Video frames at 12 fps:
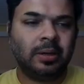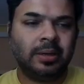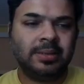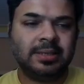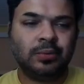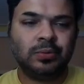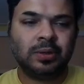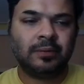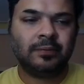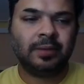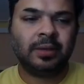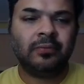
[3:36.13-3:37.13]
is use
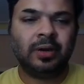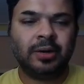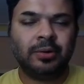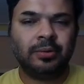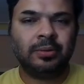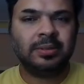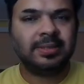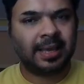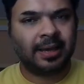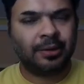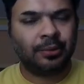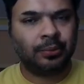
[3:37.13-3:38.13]
of if unknown, say
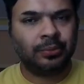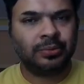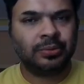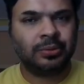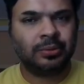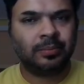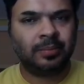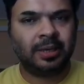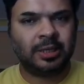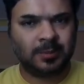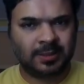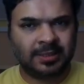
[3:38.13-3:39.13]
unknown. So be
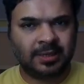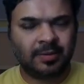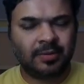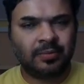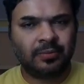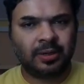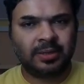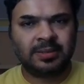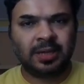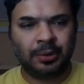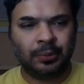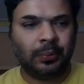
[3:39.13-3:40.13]
explicit about what is
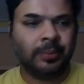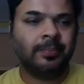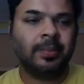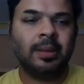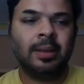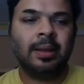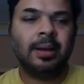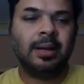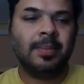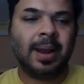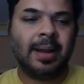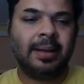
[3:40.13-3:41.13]
unknown.
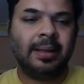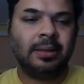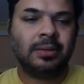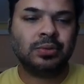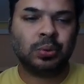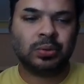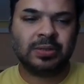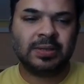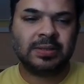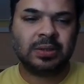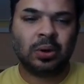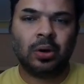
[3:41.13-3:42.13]
Demanding
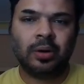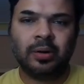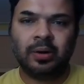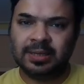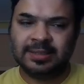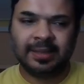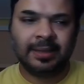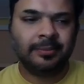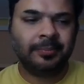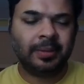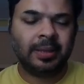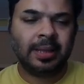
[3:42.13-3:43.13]
sources or reasoning,
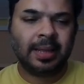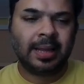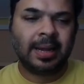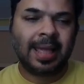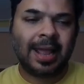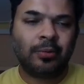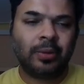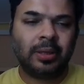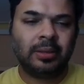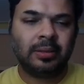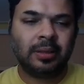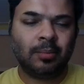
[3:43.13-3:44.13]

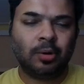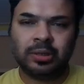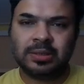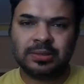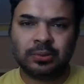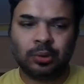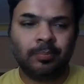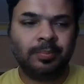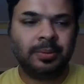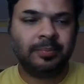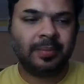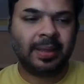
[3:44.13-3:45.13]
narrowing the model scope,
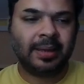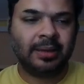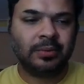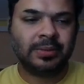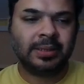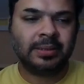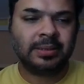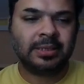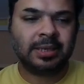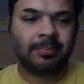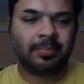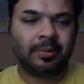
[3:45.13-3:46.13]
and using
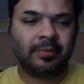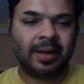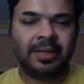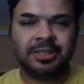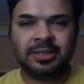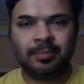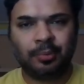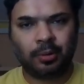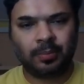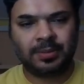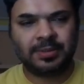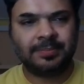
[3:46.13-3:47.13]
step validation
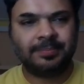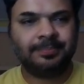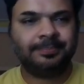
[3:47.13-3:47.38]
prompts.